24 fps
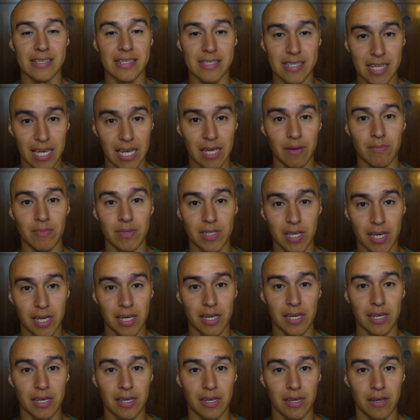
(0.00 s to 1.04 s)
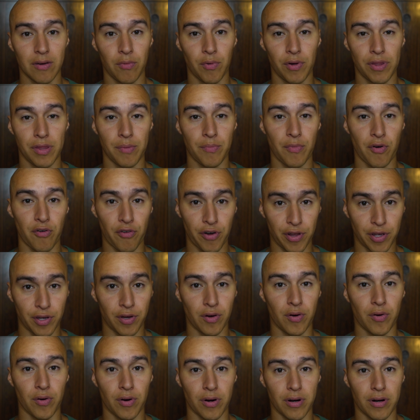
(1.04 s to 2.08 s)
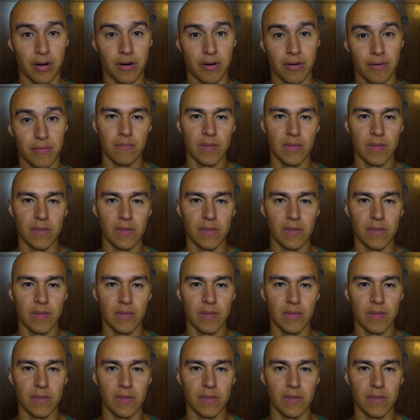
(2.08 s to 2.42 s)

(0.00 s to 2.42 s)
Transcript: same day with the Marine Corps.